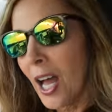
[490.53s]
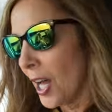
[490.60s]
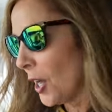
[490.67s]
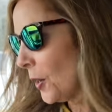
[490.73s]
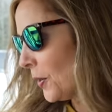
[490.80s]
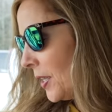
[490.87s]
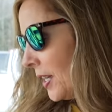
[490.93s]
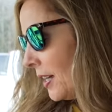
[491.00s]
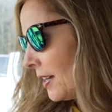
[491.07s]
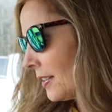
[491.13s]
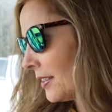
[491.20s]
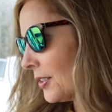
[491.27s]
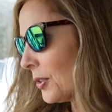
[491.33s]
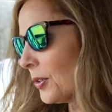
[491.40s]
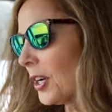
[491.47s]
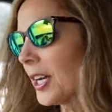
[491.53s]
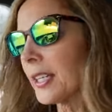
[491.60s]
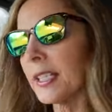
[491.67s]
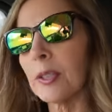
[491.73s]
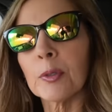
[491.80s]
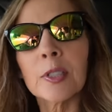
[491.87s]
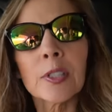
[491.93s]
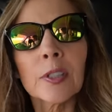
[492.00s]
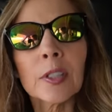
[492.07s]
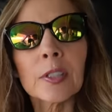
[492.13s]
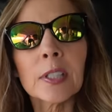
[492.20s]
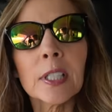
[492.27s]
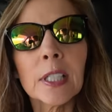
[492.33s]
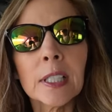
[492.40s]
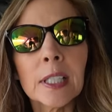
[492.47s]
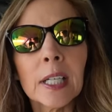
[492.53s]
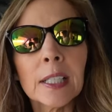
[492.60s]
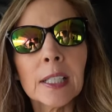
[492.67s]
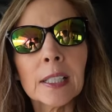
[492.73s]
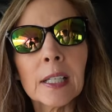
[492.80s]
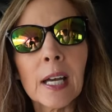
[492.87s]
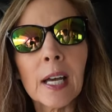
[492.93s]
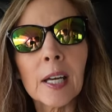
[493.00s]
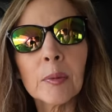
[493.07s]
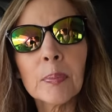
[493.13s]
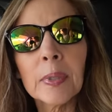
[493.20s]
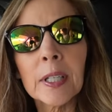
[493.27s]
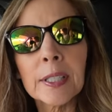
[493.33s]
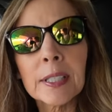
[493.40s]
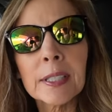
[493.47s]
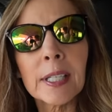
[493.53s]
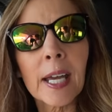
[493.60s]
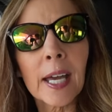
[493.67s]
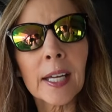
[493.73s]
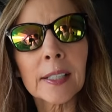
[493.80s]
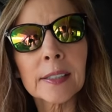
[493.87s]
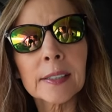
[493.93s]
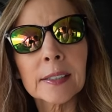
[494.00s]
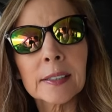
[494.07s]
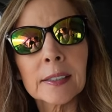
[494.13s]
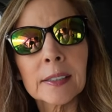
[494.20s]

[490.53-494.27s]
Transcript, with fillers: Oh yeah, that's right. It was thirteen ninety-nine plus tax.